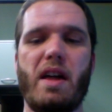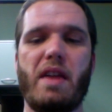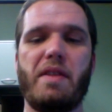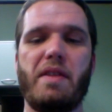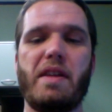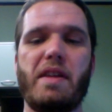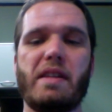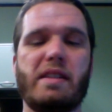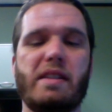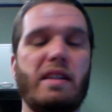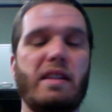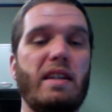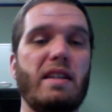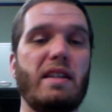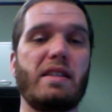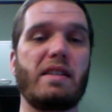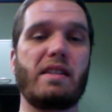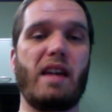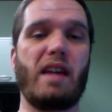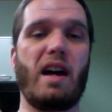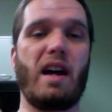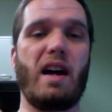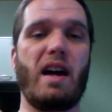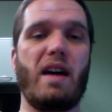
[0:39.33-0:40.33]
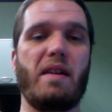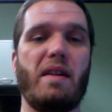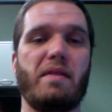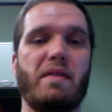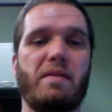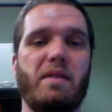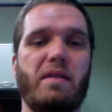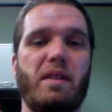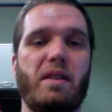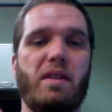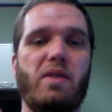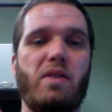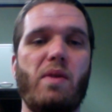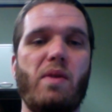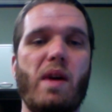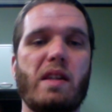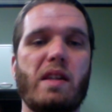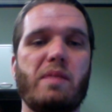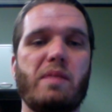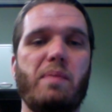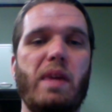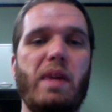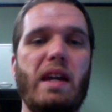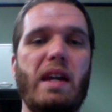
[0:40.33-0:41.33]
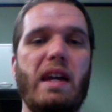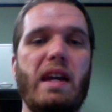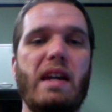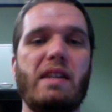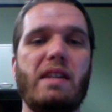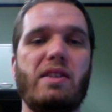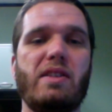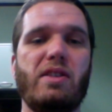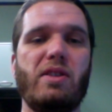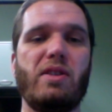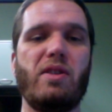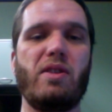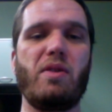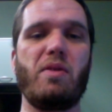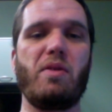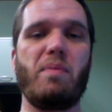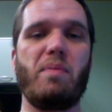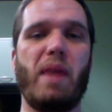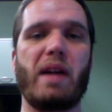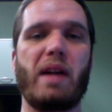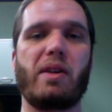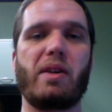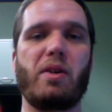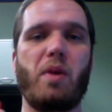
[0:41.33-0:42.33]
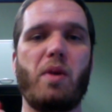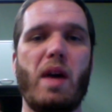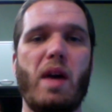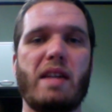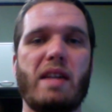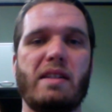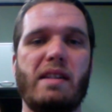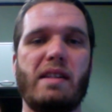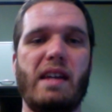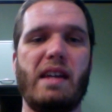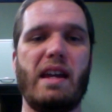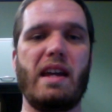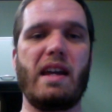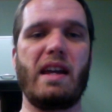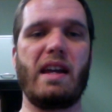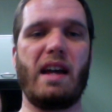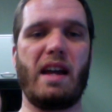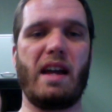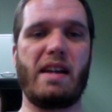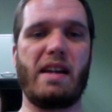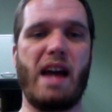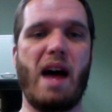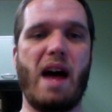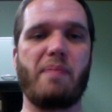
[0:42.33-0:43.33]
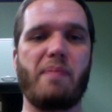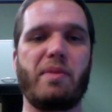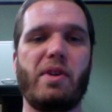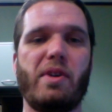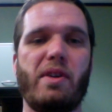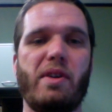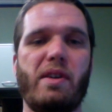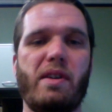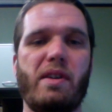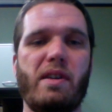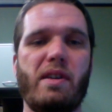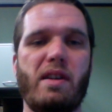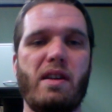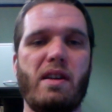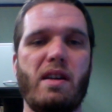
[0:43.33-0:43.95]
This is a USB to microSD adapter,